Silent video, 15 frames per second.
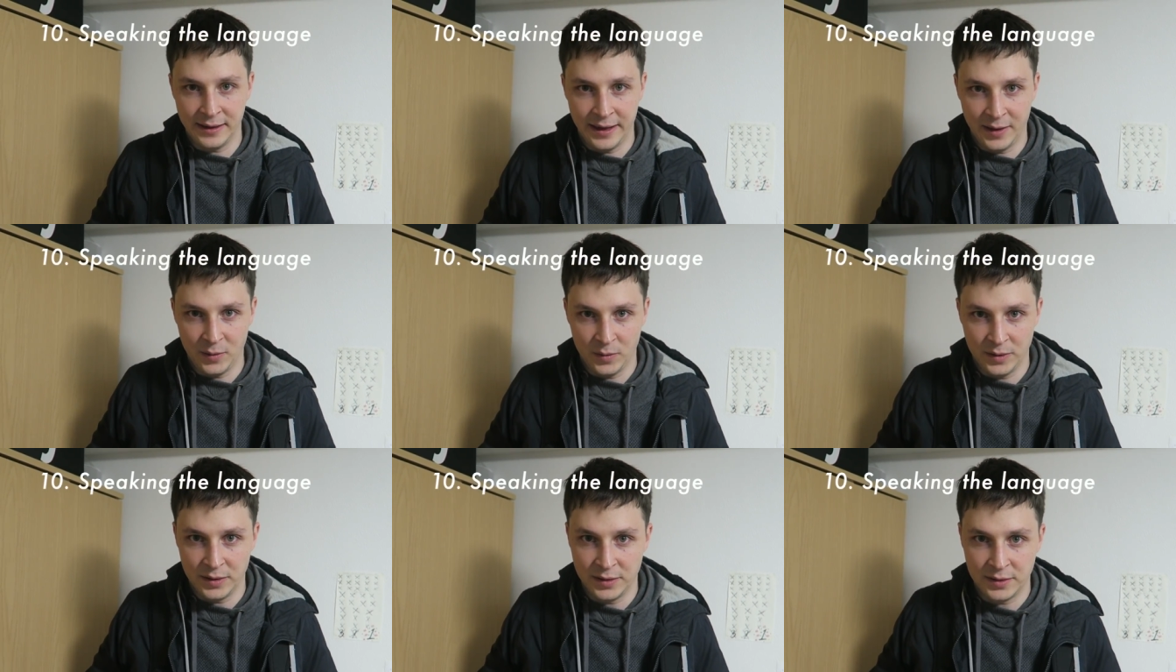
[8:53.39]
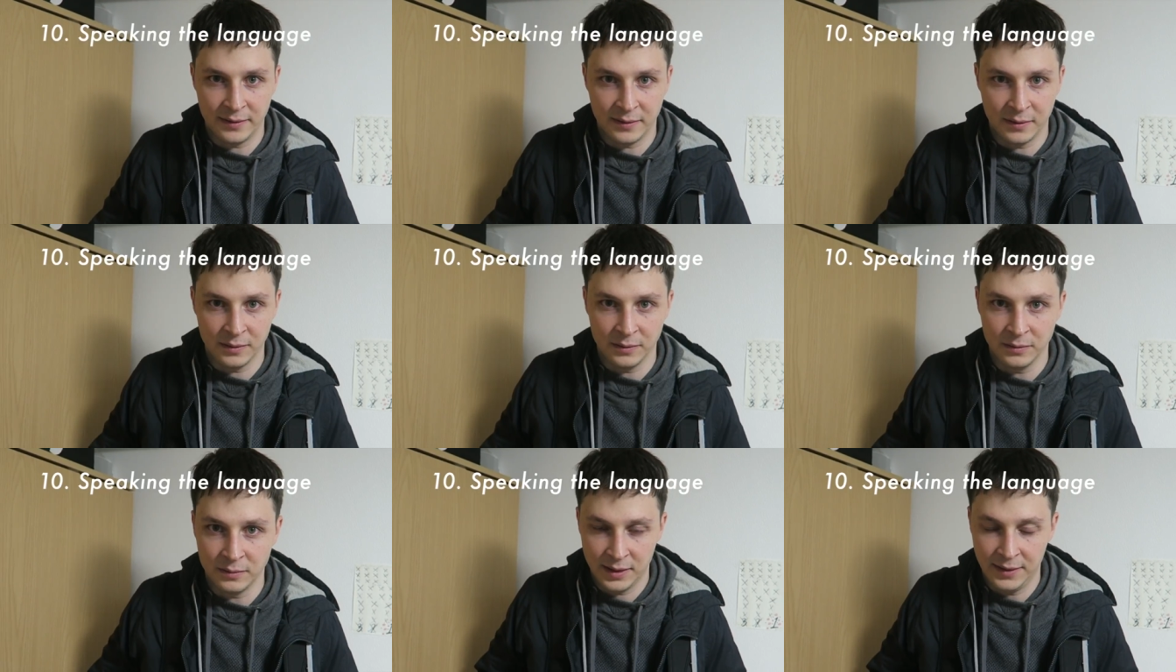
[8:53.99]
language
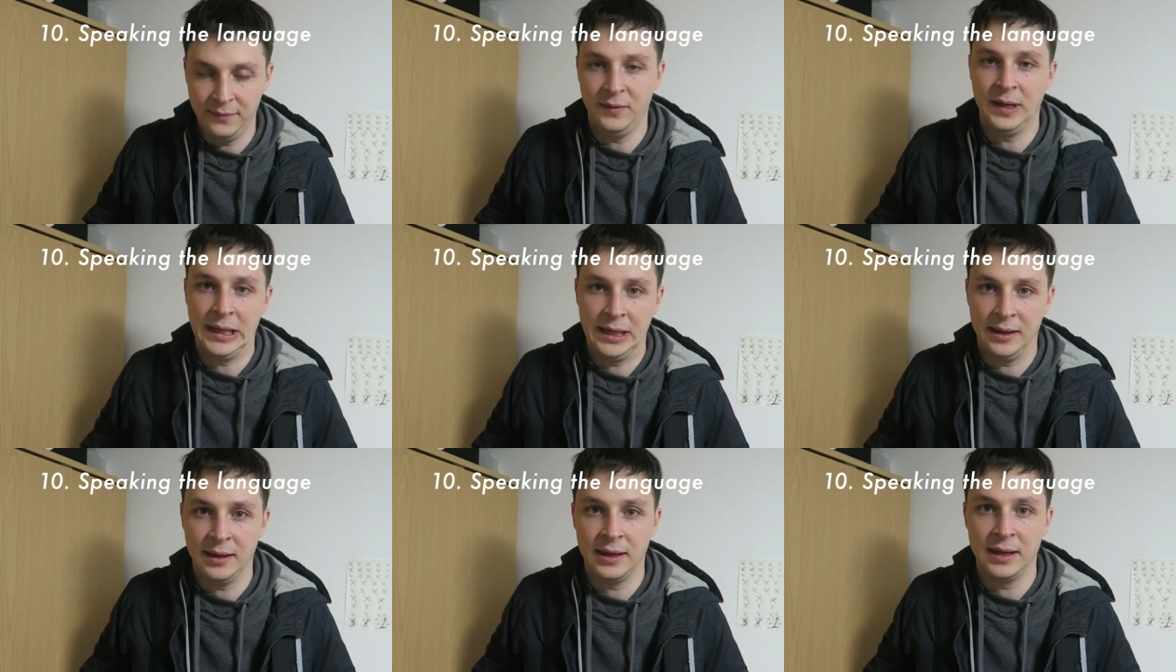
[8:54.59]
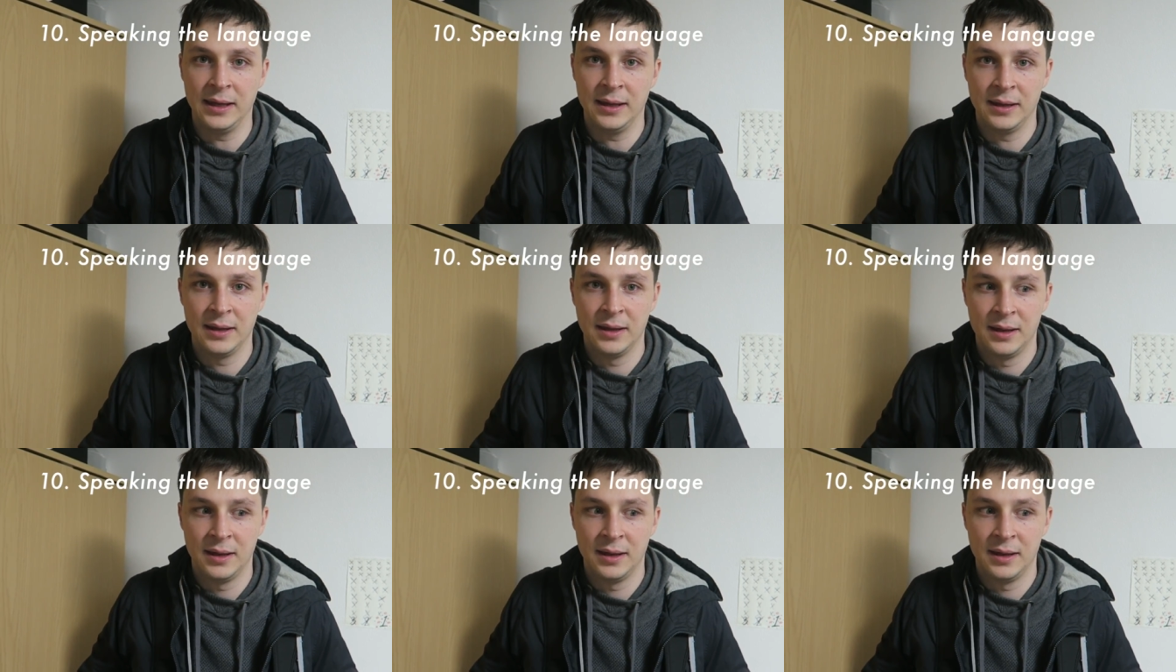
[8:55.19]
so conveniently.